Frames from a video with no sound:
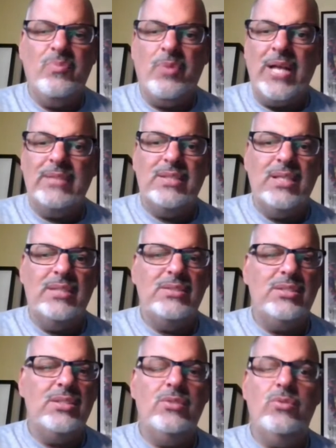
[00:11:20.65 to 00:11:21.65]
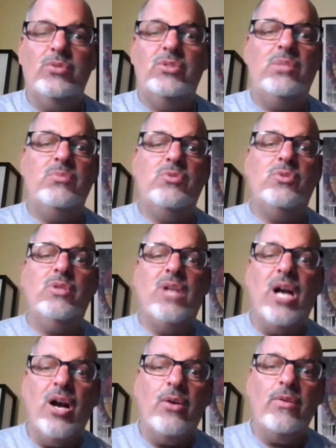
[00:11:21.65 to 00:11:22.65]
processing or some sort
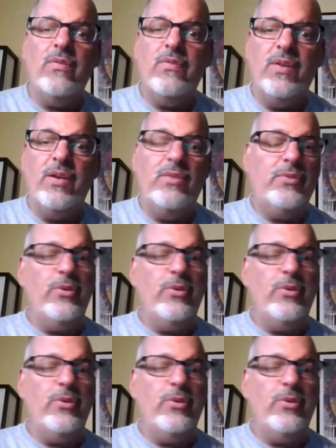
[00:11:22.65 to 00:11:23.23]
of heartfelt